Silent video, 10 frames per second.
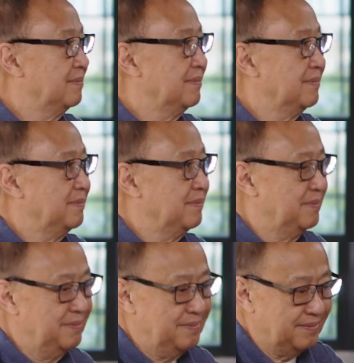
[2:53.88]

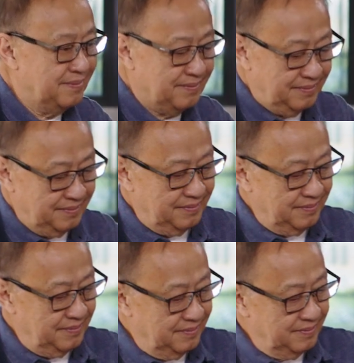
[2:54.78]

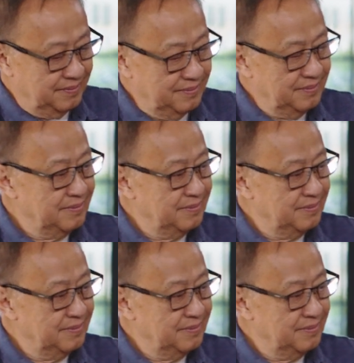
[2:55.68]
(not speaking)